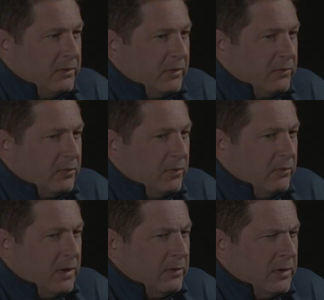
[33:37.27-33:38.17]
magazines. I
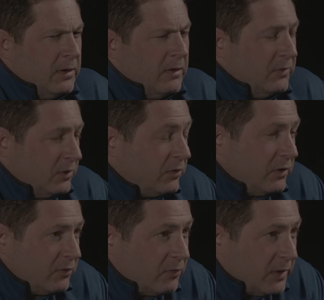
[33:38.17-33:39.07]
started and then
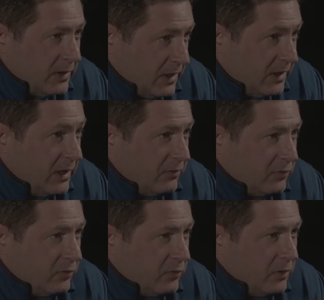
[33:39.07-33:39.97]
eventually I started writing like
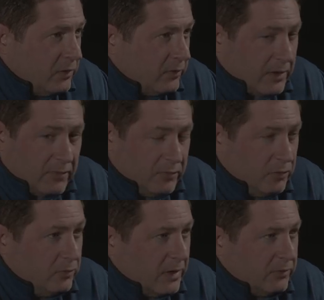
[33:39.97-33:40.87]
gangster stories, like mm. of
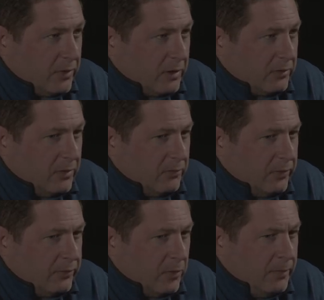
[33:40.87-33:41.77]
hmm. dudes I was locked up
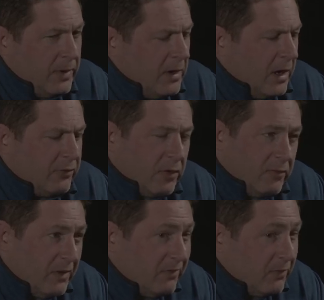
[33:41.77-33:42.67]
with. So I
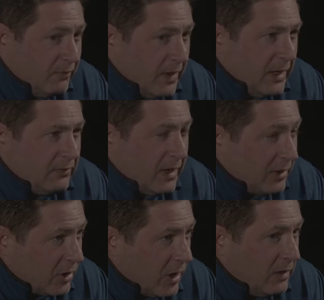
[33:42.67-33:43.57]
started writing for Vice.
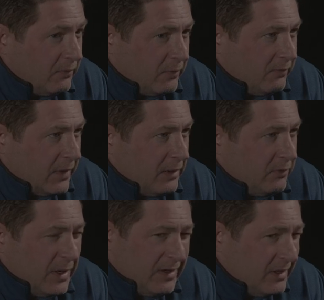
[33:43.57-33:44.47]
I had a column for
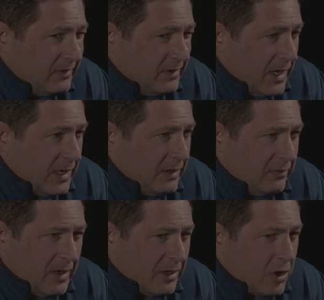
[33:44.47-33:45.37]
Vice. By the end of the
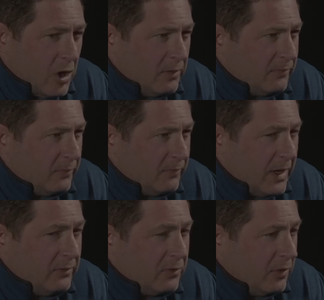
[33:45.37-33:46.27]
'90s, I had a column for
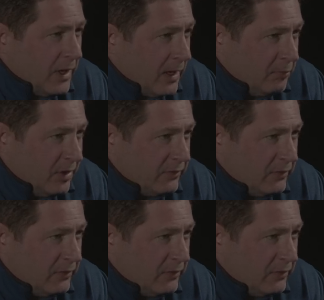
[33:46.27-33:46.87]
Vice called "I'm